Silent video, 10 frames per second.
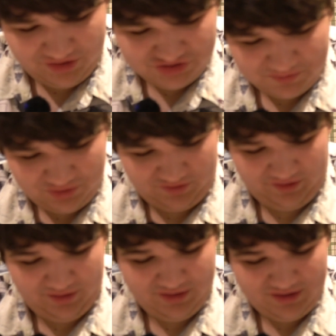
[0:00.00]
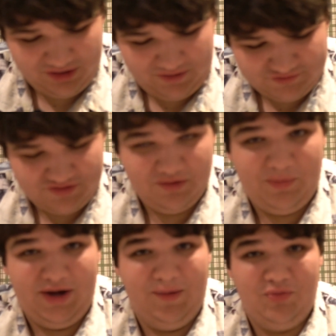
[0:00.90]
you should probably cut off some of the
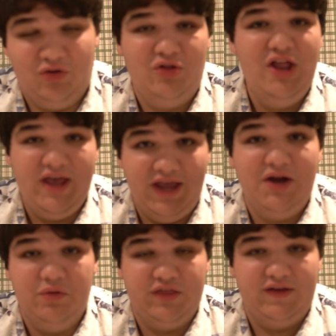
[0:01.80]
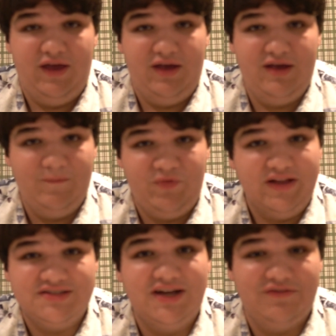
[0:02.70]
pineapple, eat it with the cake.
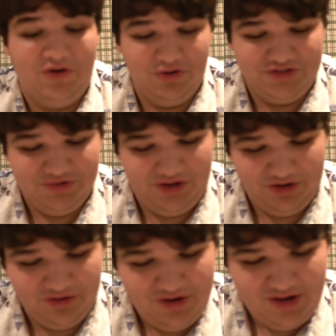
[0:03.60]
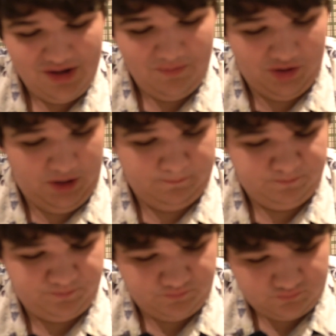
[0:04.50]
It's kind of hard to here, but
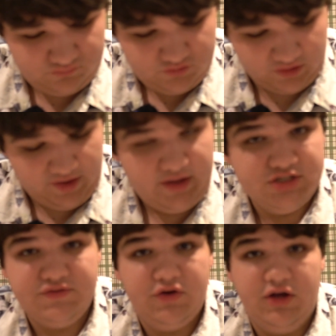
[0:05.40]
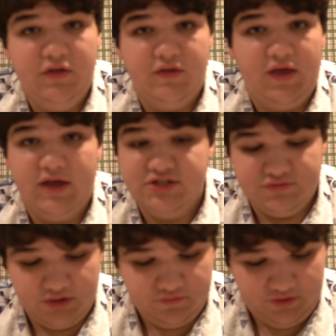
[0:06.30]
the cake is very good. The cake is
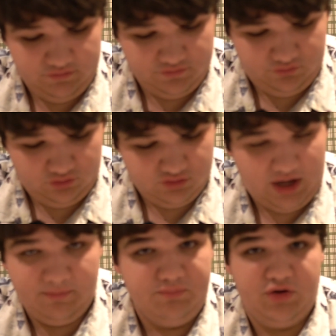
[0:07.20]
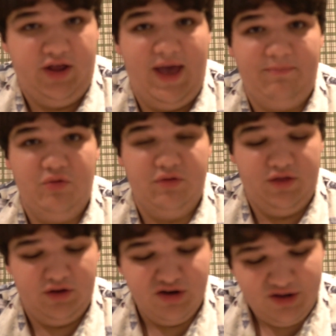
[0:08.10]
very flavorful. I'm pretty happy with it,